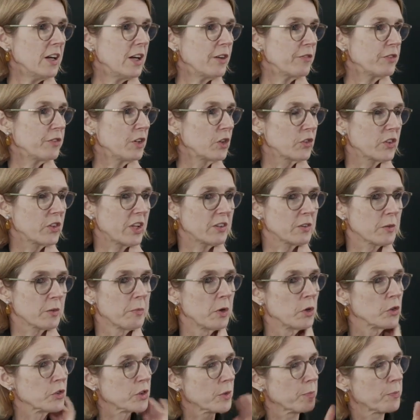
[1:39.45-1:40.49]
I found that the
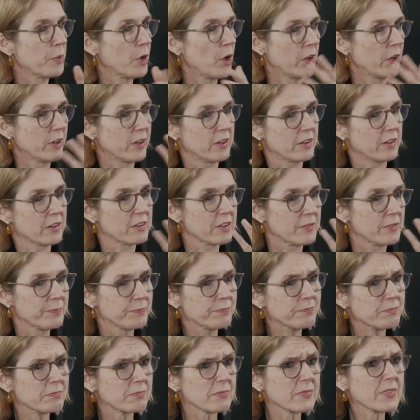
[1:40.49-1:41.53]
most important
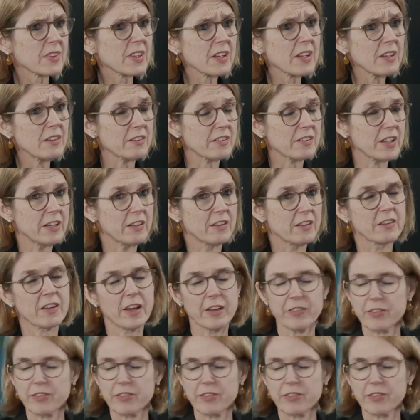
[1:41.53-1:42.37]
sentence.